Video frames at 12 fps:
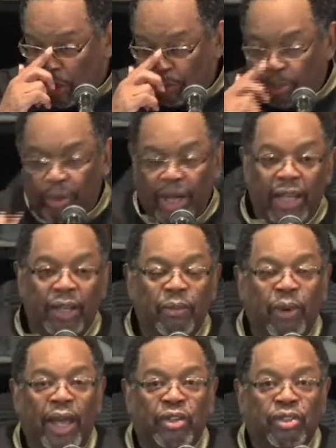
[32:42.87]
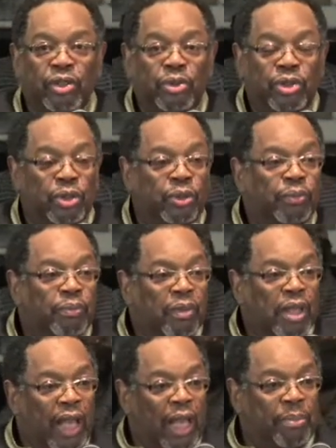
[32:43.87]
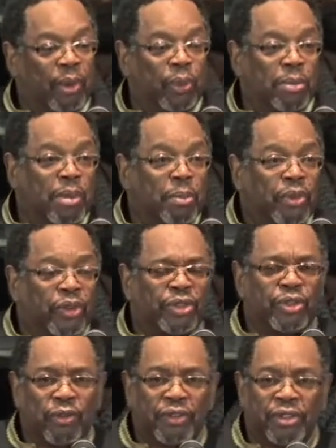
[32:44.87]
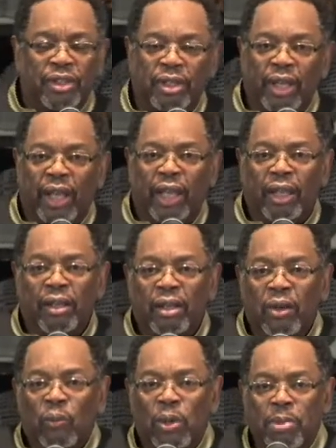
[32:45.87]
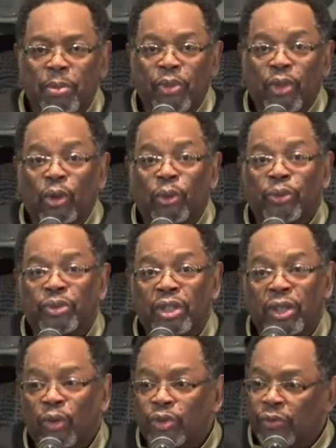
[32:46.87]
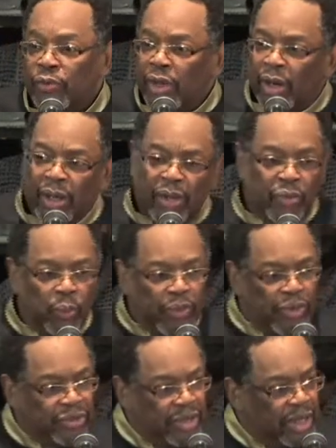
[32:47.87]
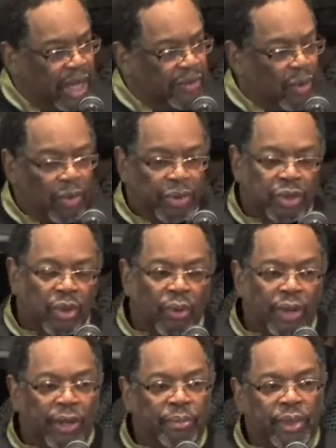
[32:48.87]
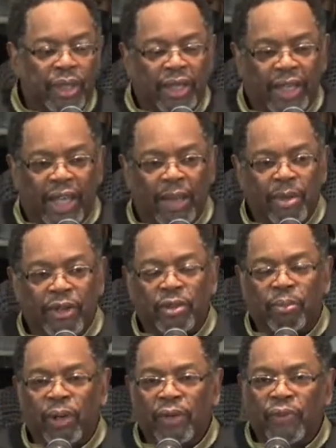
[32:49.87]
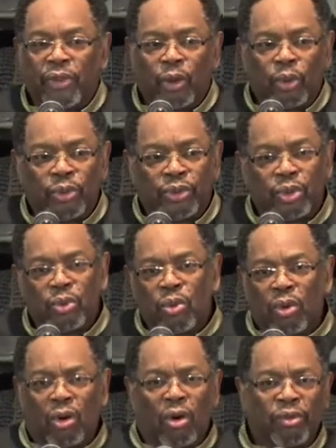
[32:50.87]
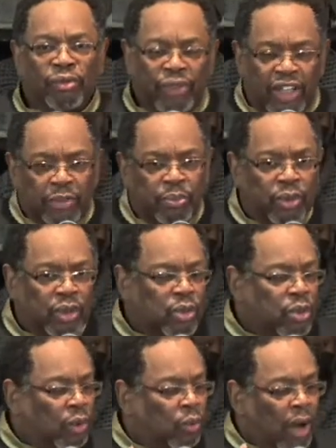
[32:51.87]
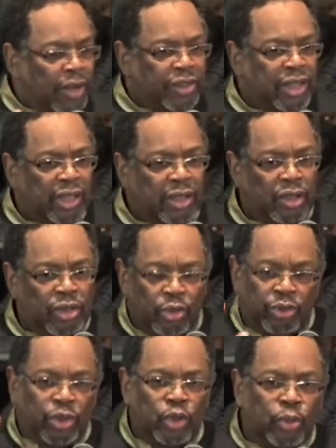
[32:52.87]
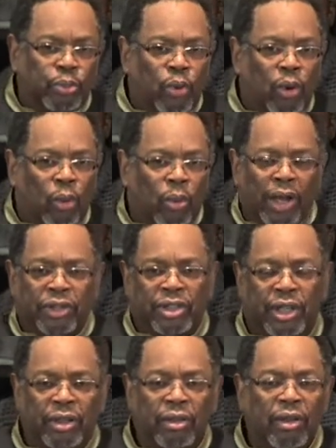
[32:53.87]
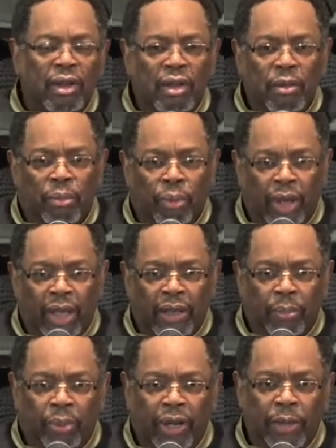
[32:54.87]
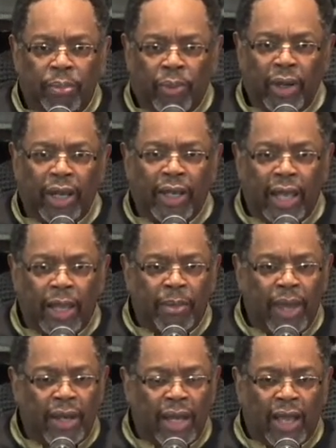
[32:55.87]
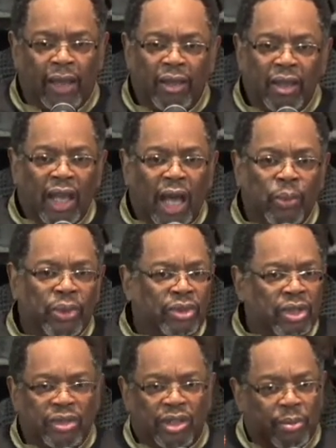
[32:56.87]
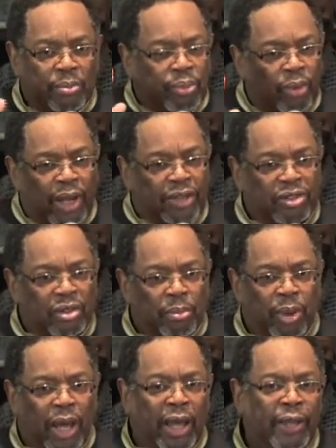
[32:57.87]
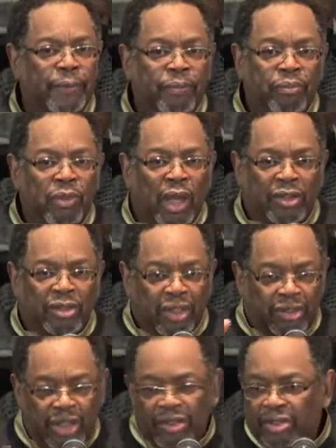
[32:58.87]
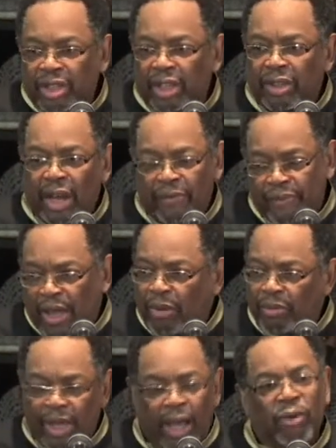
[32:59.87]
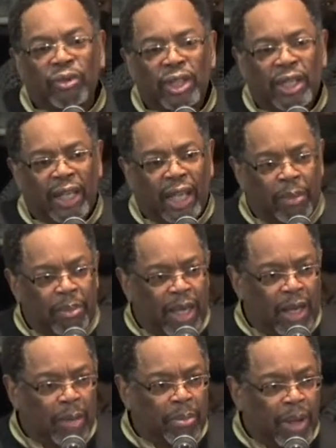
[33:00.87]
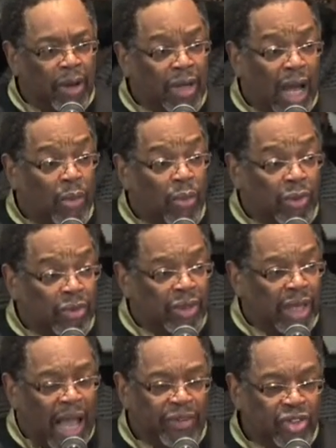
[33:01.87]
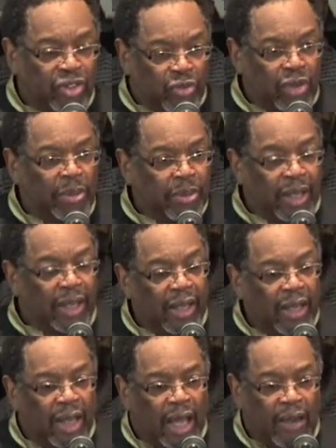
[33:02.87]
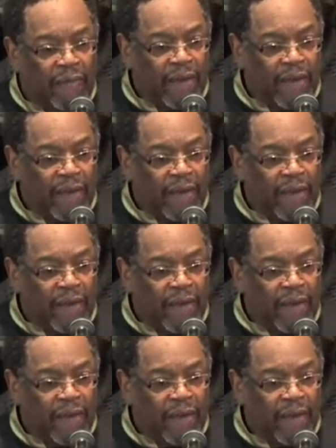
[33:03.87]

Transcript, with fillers: we pray, we ask you to Amen. Remember this service today. Remember those those of you that are with us today in the auditorium. Amen. To pray for those who are on Facebook, who are watching, and YouTube, who are watching. Pray, pray, pray. Amen. I, I was just impressed by a statistic that I found out, amen, about our live streaming. I